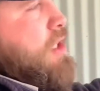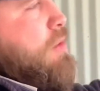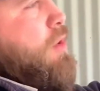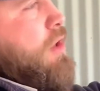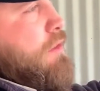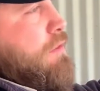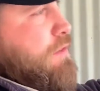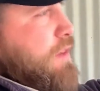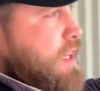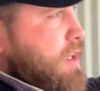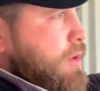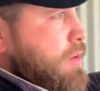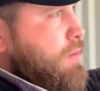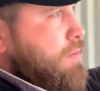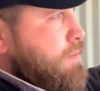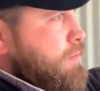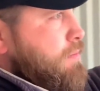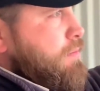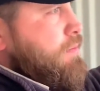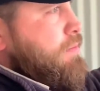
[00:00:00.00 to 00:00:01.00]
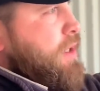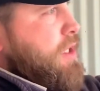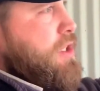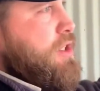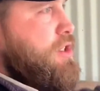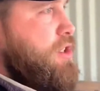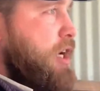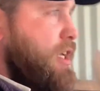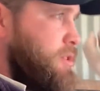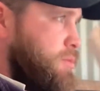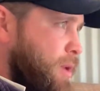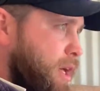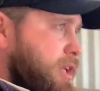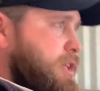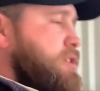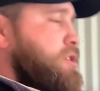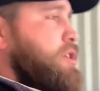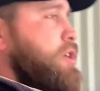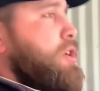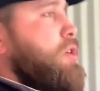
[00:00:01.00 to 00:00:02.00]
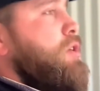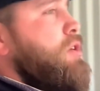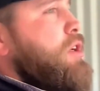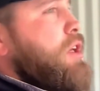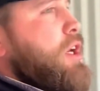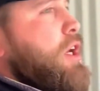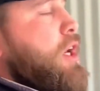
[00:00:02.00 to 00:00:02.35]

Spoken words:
want to feel, because as well as you look,